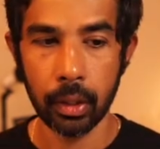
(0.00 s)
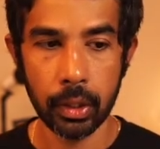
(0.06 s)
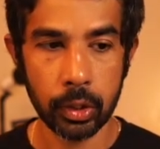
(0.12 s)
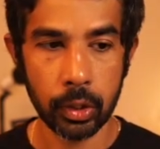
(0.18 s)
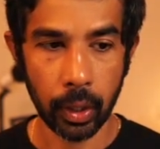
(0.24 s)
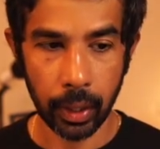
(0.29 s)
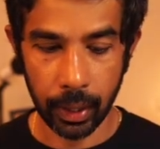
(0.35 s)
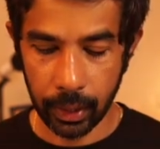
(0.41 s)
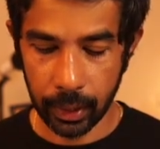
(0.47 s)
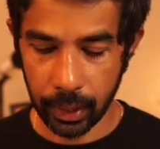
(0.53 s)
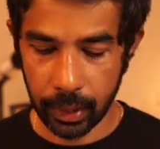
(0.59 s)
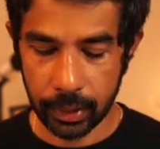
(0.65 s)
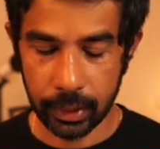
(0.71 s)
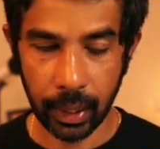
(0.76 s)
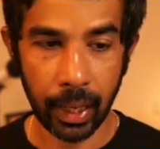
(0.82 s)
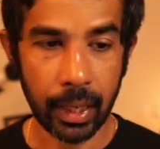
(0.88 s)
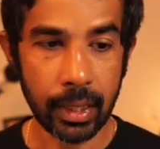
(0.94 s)
So in
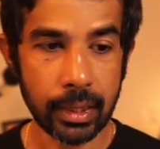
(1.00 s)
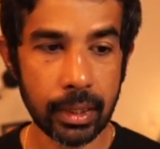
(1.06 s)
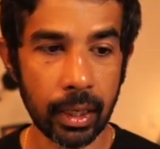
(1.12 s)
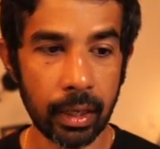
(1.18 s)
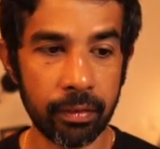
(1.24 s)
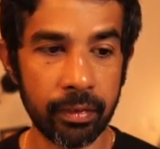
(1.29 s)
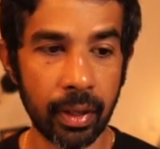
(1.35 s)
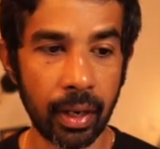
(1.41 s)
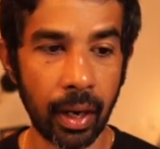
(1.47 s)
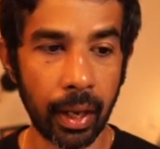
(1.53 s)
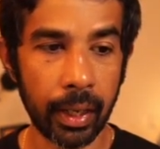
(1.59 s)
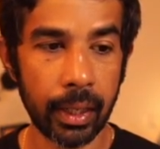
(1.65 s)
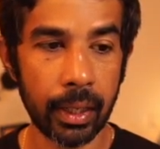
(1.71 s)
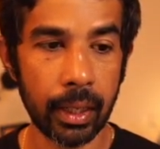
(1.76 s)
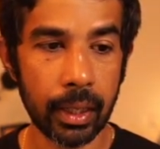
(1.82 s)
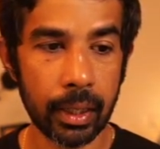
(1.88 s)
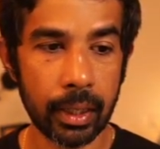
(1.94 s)
this case, if the
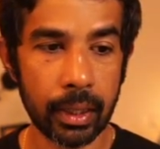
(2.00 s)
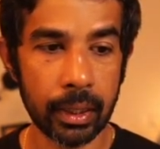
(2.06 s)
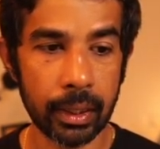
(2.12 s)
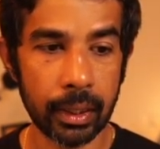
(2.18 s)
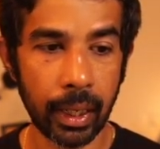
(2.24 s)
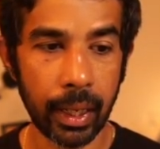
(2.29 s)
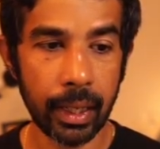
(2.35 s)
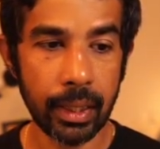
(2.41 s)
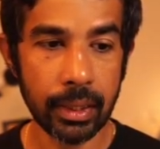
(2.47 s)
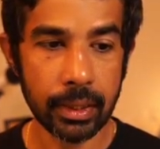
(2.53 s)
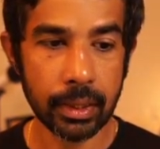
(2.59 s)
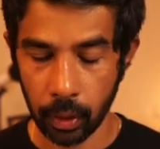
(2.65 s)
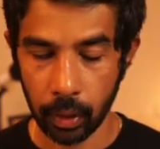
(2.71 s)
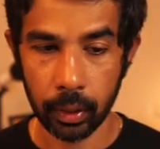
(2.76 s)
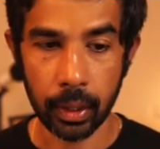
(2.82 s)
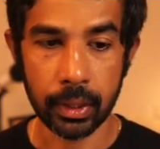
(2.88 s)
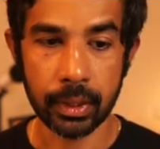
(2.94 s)
line contains
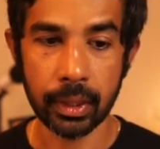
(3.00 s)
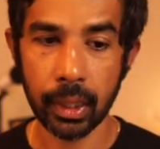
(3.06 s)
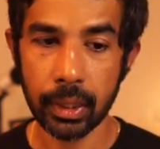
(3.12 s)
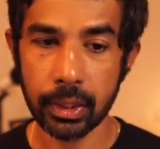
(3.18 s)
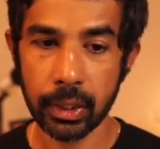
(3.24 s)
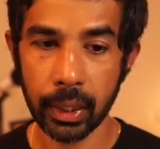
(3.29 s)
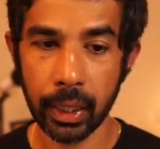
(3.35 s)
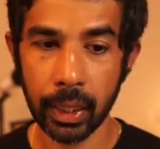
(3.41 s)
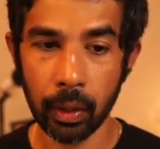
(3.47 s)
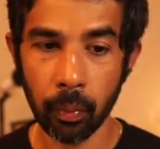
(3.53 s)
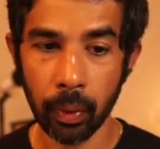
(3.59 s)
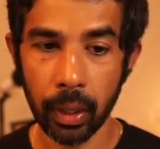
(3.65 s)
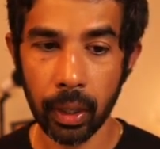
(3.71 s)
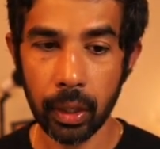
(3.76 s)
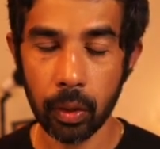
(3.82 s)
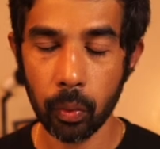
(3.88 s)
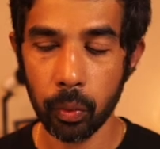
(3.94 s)
the search
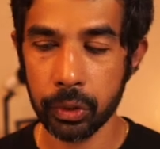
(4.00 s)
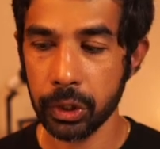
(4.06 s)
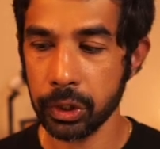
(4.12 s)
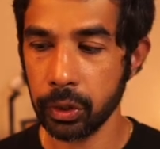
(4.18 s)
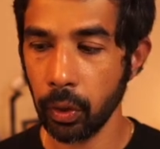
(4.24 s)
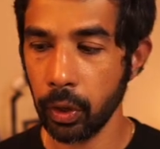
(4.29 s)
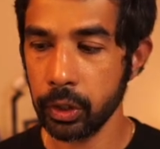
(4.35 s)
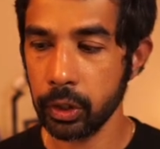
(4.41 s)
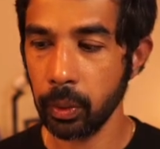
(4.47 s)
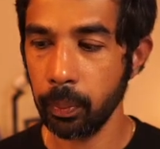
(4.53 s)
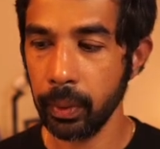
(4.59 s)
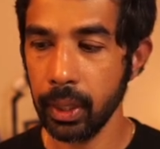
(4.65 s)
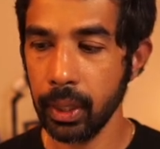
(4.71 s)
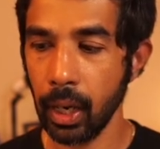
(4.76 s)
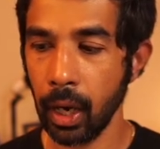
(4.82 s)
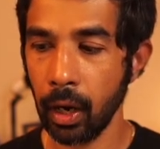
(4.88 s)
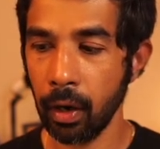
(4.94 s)
keyword, which is going to
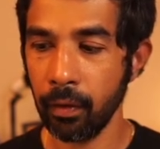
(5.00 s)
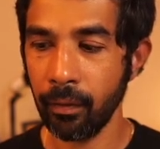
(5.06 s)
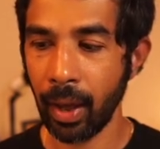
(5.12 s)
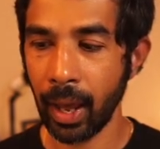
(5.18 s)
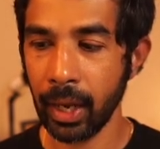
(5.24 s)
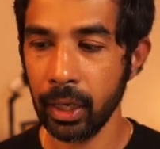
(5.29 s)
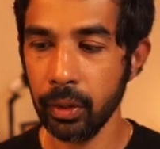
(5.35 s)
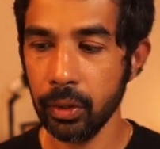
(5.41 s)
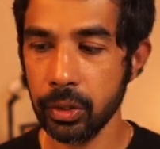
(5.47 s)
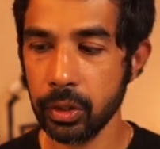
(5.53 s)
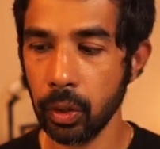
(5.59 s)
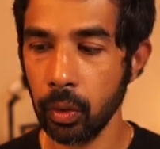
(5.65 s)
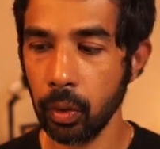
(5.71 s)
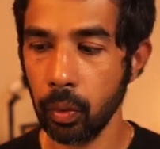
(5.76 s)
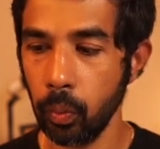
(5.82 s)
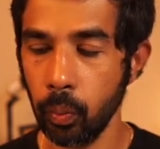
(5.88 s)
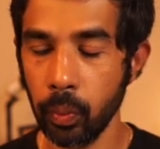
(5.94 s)
be our value,
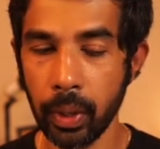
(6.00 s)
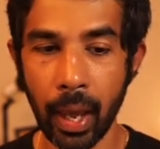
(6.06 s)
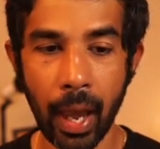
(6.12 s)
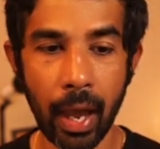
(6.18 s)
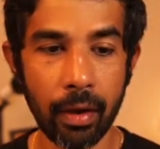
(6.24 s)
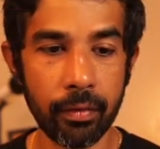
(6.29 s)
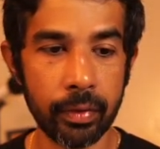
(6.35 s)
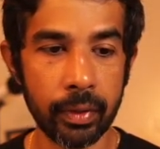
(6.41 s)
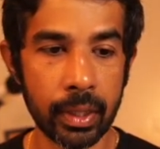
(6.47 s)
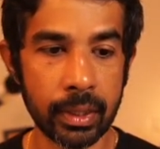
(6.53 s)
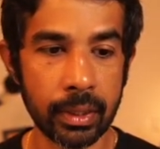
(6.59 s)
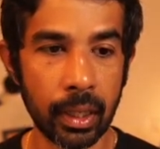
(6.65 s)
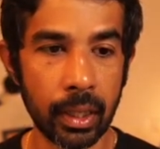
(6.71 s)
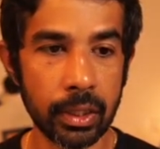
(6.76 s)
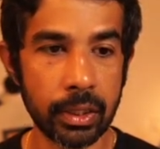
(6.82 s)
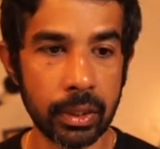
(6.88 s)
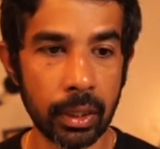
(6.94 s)
so we have the
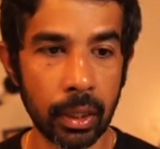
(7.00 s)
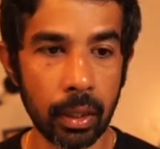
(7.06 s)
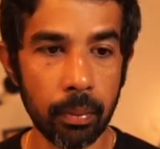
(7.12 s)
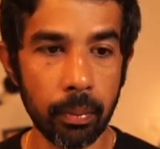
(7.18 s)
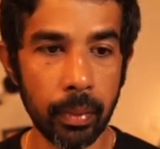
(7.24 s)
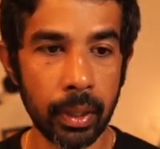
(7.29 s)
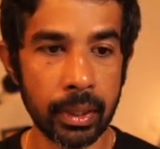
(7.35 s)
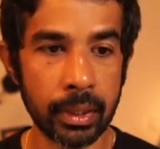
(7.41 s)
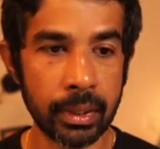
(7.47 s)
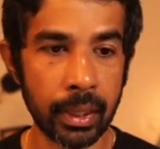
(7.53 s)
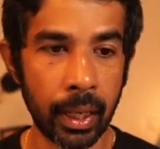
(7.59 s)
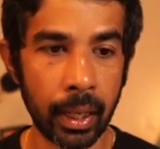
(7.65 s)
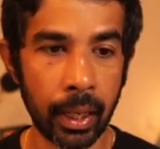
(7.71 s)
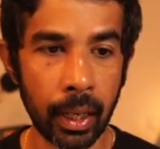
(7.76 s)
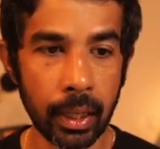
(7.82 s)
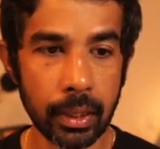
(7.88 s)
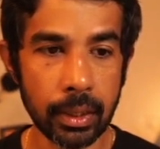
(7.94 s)
search term
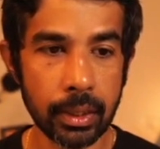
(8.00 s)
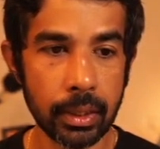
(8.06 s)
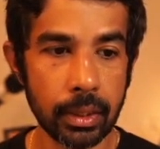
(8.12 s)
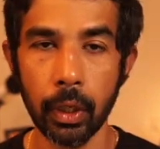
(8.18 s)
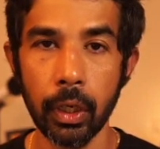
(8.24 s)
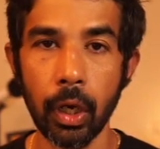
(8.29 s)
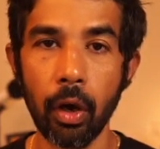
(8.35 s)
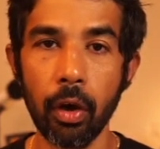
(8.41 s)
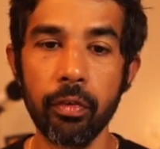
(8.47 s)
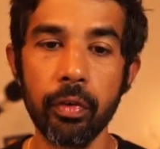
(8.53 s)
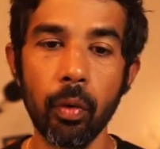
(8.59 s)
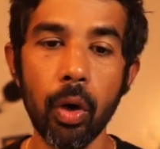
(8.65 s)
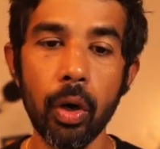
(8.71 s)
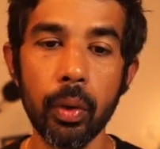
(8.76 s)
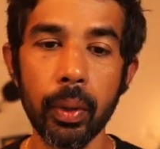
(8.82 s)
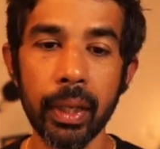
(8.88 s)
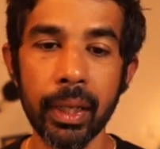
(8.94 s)
inside us. Now, if you
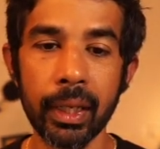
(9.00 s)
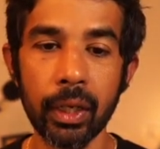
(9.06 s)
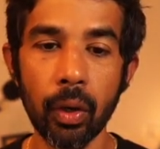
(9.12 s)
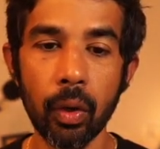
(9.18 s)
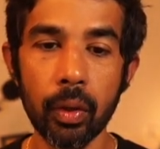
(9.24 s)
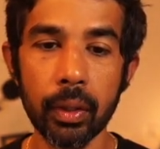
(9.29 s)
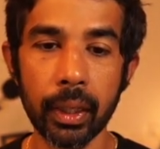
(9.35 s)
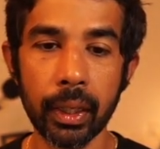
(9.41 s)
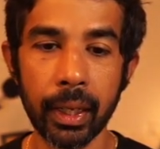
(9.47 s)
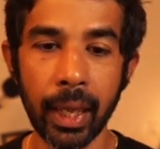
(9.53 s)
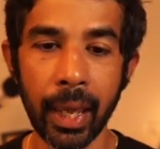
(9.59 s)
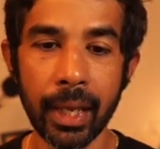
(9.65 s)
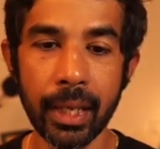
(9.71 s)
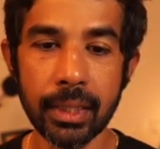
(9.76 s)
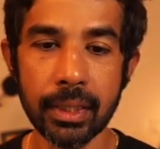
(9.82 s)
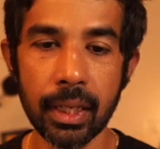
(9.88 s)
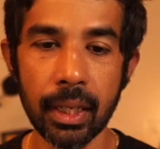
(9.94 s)
want to ignore the
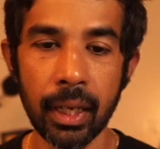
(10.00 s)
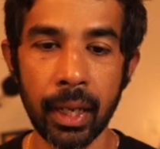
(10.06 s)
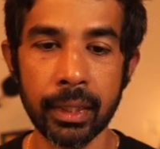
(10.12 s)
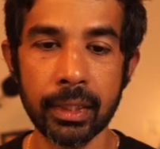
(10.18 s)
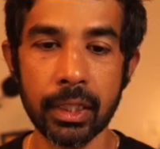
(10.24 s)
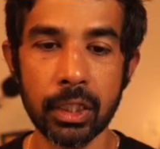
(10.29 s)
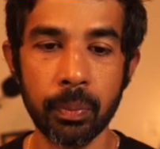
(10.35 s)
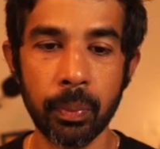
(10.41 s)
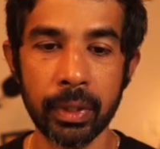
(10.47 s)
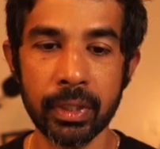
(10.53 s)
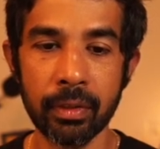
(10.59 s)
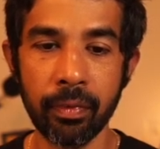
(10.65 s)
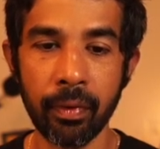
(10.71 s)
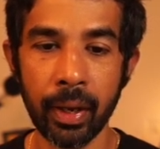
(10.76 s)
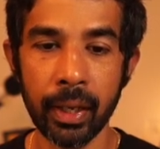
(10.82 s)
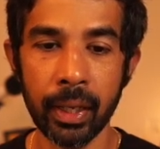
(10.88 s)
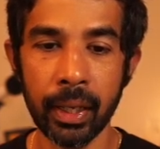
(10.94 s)
case, let's
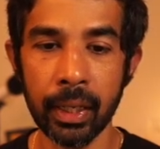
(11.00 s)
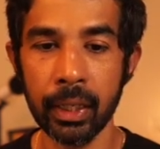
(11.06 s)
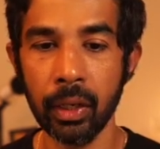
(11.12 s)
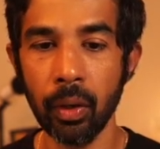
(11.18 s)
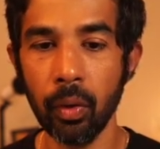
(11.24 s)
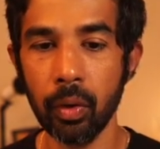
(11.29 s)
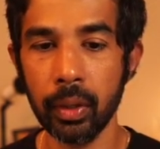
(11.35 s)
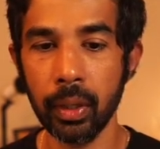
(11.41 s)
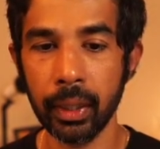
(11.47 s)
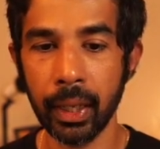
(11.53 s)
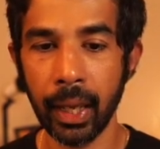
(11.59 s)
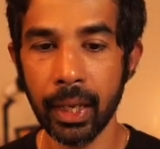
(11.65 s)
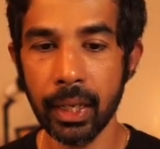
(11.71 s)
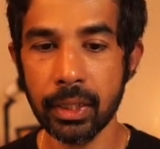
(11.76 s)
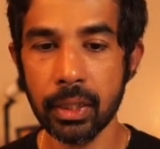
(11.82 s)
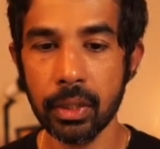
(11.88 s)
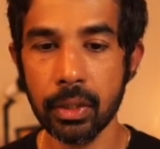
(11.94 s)
specify ignore the
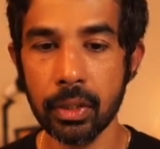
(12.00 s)
case.